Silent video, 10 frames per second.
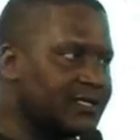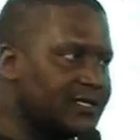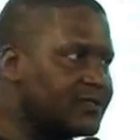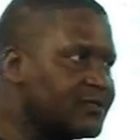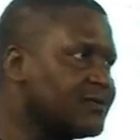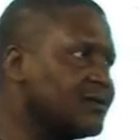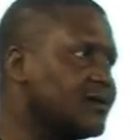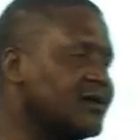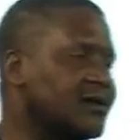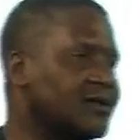they did,
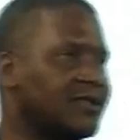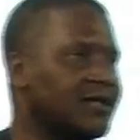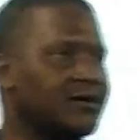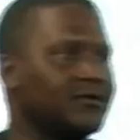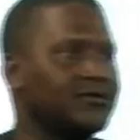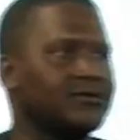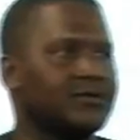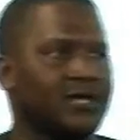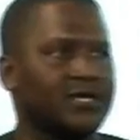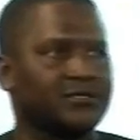now
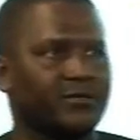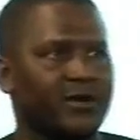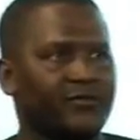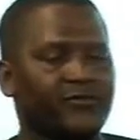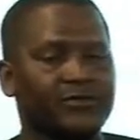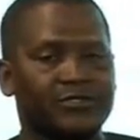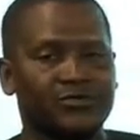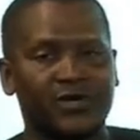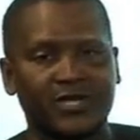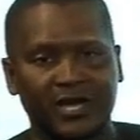there's about
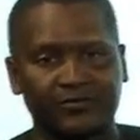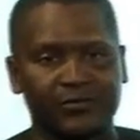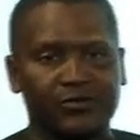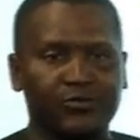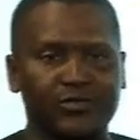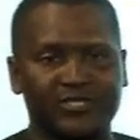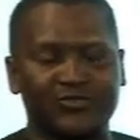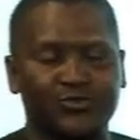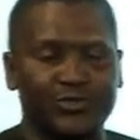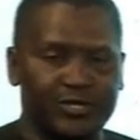42.5
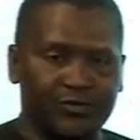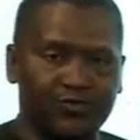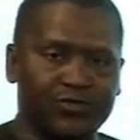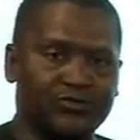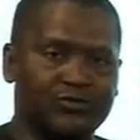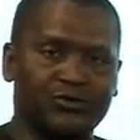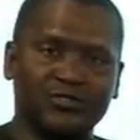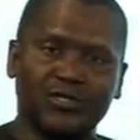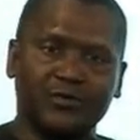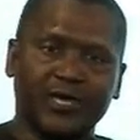kilometers to be done, which we wrote to